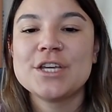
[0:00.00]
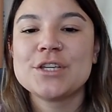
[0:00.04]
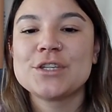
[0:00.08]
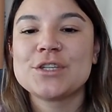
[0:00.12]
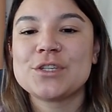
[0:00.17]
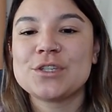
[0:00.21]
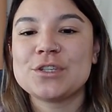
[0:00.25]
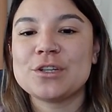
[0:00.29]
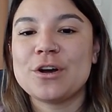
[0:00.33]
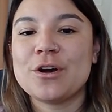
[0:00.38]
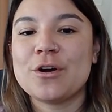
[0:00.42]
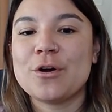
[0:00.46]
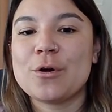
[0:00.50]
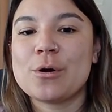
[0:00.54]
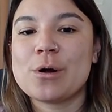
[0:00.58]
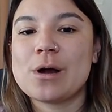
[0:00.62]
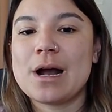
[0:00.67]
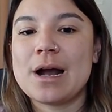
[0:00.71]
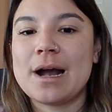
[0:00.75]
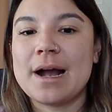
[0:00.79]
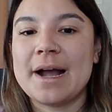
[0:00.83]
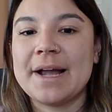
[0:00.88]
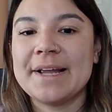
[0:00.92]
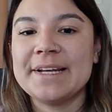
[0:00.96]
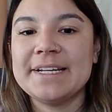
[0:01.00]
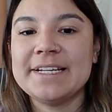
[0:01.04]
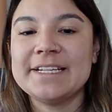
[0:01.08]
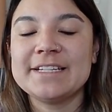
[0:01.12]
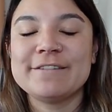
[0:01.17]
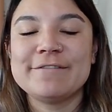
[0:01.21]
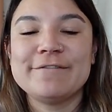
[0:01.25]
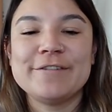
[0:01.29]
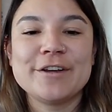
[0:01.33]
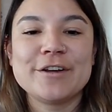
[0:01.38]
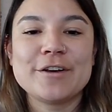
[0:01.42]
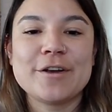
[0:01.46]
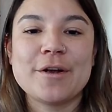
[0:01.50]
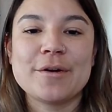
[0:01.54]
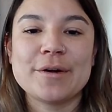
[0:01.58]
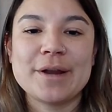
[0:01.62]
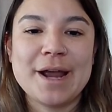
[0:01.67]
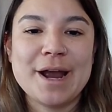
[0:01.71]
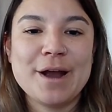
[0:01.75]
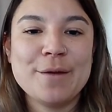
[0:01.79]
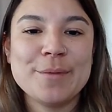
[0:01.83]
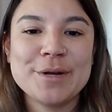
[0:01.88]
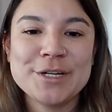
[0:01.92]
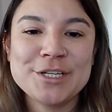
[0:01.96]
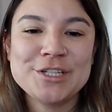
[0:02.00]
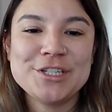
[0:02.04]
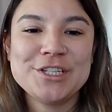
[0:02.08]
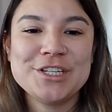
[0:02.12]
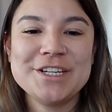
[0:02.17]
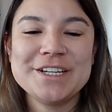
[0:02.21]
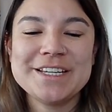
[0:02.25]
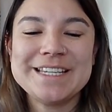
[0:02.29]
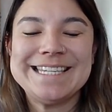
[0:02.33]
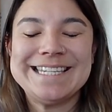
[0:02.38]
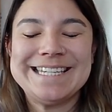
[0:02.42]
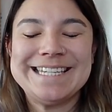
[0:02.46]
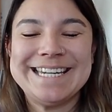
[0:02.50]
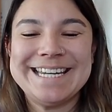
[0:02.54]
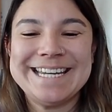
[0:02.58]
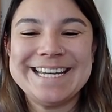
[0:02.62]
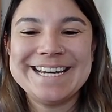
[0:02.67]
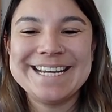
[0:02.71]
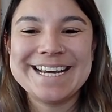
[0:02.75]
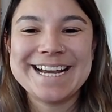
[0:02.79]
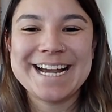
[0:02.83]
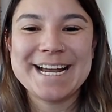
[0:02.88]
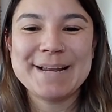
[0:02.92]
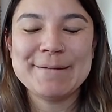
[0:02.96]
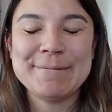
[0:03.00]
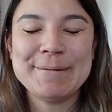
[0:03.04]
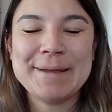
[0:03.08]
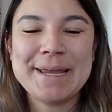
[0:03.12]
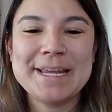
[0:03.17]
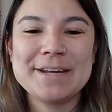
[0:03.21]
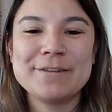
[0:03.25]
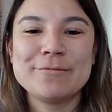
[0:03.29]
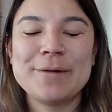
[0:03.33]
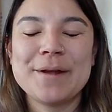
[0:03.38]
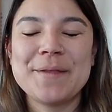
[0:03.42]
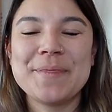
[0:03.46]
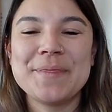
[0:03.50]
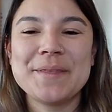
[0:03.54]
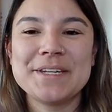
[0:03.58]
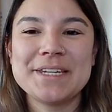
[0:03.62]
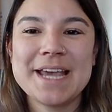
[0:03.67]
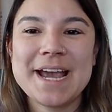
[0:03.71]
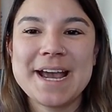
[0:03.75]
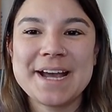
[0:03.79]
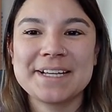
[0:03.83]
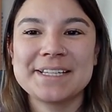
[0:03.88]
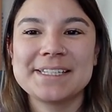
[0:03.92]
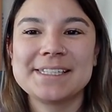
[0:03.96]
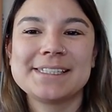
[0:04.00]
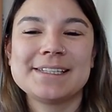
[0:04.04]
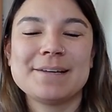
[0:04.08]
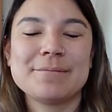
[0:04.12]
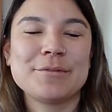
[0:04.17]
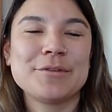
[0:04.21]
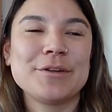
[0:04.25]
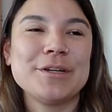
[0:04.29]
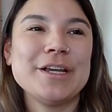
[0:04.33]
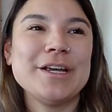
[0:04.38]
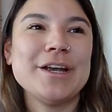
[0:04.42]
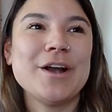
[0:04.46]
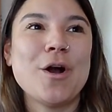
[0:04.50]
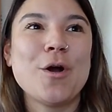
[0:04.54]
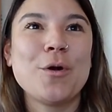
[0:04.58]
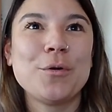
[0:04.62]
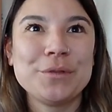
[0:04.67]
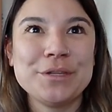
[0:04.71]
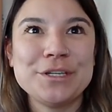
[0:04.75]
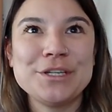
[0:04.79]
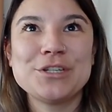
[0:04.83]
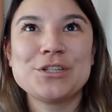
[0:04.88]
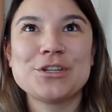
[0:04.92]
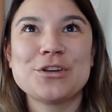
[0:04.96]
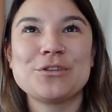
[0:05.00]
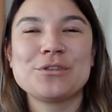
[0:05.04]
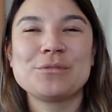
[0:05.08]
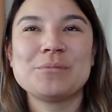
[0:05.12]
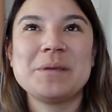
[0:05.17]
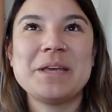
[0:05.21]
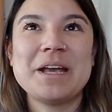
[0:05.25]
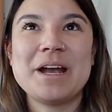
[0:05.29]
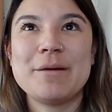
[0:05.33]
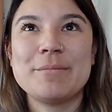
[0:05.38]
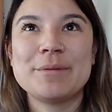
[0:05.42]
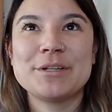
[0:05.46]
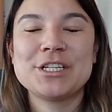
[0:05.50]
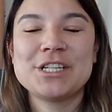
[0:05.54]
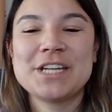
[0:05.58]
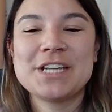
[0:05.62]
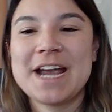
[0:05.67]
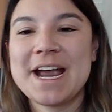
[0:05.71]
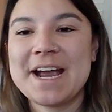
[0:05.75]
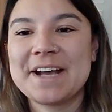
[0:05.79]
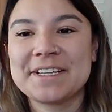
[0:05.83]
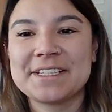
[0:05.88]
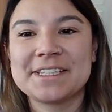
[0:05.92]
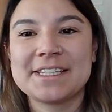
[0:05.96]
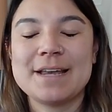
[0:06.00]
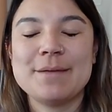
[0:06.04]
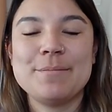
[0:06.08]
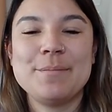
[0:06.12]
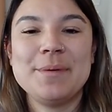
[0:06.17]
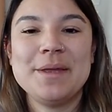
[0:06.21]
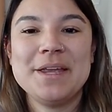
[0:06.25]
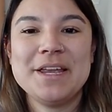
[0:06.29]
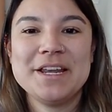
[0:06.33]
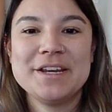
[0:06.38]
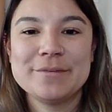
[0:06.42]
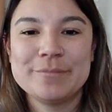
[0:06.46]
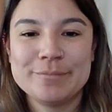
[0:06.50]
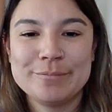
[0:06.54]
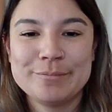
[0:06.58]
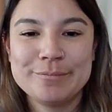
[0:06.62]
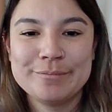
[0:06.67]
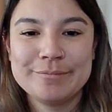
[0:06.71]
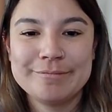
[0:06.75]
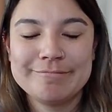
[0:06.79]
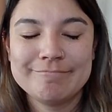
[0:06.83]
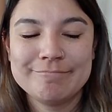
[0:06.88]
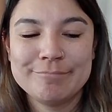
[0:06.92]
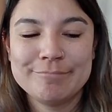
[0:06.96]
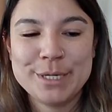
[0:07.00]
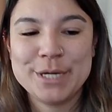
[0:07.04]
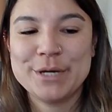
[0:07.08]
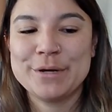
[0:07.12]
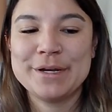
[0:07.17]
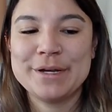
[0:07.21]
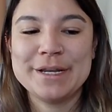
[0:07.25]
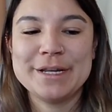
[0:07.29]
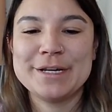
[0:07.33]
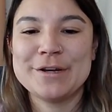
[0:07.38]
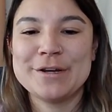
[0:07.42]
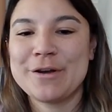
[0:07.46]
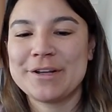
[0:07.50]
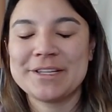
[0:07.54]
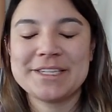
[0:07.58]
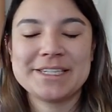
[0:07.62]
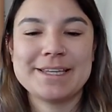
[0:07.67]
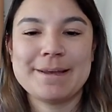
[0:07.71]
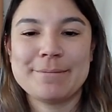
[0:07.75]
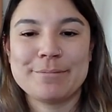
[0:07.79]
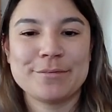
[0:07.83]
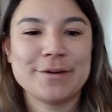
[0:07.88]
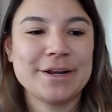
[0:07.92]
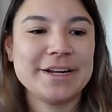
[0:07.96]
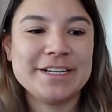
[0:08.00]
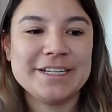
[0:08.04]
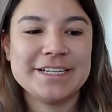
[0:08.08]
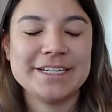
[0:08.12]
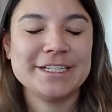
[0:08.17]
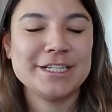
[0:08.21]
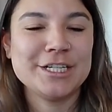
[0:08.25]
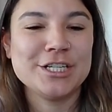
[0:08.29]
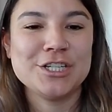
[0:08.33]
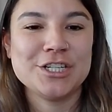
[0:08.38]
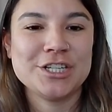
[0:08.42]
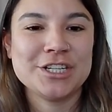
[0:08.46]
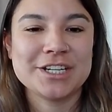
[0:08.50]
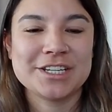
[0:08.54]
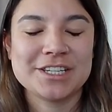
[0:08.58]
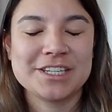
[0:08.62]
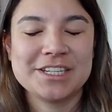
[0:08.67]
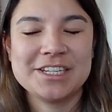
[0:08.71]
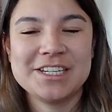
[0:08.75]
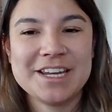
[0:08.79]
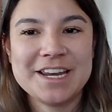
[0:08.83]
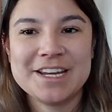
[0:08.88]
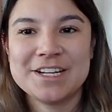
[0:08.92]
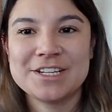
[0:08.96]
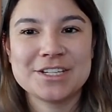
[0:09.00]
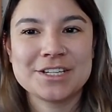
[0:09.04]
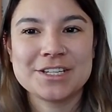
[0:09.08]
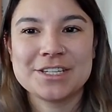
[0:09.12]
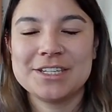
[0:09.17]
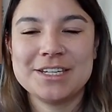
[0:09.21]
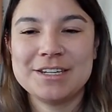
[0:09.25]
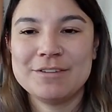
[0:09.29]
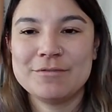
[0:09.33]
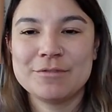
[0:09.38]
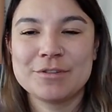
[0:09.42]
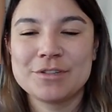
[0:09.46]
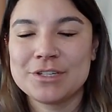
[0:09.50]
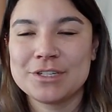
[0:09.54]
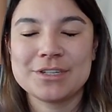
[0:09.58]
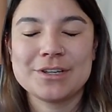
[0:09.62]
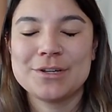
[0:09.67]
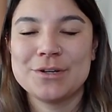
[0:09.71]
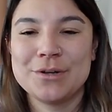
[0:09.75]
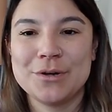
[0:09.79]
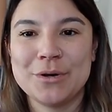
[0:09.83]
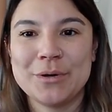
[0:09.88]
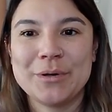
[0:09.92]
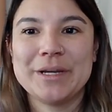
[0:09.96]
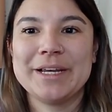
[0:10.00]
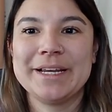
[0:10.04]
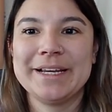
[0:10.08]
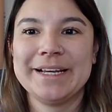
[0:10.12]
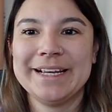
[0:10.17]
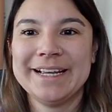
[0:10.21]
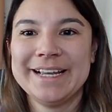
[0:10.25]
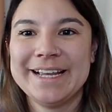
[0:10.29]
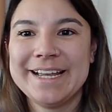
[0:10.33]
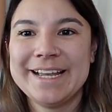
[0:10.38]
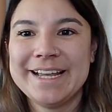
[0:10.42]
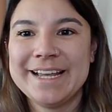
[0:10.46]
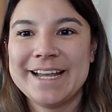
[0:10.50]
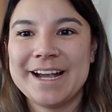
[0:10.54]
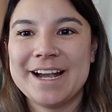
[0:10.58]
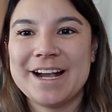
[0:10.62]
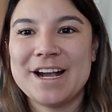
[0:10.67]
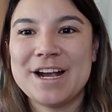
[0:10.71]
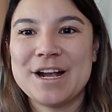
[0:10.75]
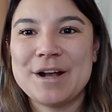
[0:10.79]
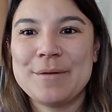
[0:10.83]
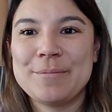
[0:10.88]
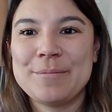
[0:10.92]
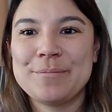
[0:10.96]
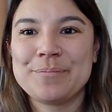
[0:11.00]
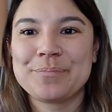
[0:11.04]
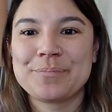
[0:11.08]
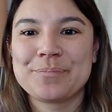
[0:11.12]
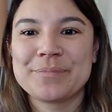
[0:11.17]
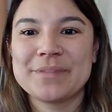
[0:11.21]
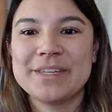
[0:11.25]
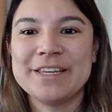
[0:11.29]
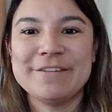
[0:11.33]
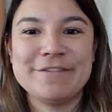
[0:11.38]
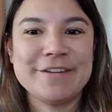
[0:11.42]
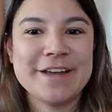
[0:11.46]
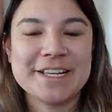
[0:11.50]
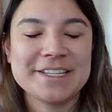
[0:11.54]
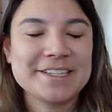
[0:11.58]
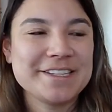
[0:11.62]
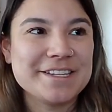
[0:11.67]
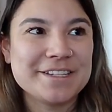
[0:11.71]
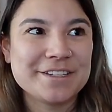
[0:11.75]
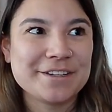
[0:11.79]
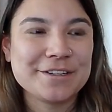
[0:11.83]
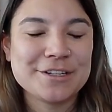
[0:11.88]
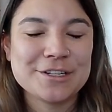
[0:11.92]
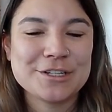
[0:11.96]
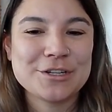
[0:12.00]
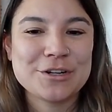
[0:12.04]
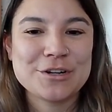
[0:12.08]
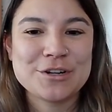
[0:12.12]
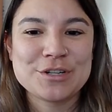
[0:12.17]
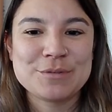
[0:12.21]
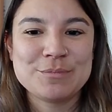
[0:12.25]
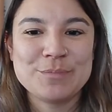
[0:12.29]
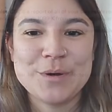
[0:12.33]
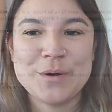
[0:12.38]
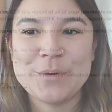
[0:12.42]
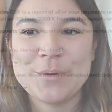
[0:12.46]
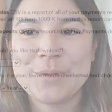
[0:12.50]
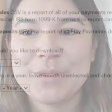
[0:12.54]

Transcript: So I need to figure out how much GST I paid when the tax summary only shows me how much tax I paid, period, not separated into GST, HST, which is annoying if Etsy is going to charge both.